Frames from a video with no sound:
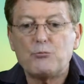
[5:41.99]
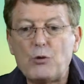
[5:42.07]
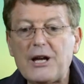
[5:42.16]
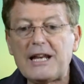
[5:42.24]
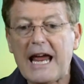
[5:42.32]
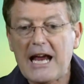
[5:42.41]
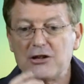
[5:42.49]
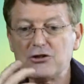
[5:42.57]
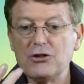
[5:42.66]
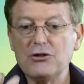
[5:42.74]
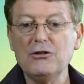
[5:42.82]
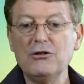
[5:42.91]
We can
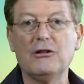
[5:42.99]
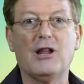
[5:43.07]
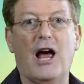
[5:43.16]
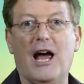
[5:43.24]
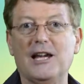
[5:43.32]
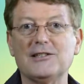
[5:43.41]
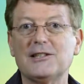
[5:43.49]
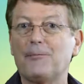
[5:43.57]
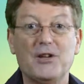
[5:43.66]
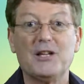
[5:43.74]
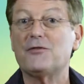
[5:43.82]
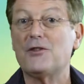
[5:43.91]
externalize.
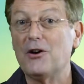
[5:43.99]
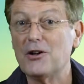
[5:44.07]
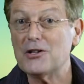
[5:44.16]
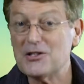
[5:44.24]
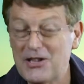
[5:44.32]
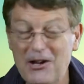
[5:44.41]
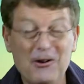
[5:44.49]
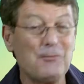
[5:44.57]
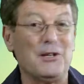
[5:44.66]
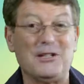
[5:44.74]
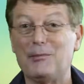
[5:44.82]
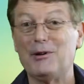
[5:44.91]
And there's various
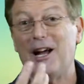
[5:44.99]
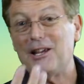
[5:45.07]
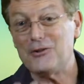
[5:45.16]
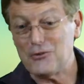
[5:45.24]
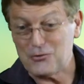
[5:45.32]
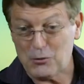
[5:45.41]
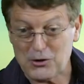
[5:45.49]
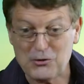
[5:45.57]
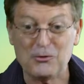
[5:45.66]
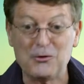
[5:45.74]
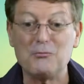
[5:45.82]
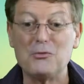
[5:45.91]
therapies. I use what's
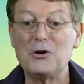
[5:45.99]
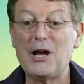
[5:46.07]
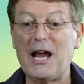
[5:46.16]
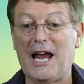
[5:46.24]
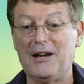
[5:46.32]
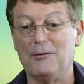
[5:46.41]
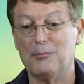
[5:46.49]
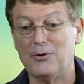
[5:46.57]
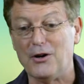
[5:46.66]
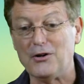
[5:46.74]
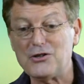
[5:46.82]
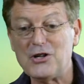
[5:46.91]
called a mirror hand
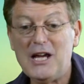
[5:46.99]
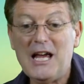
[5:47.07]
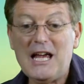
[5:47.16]
approach.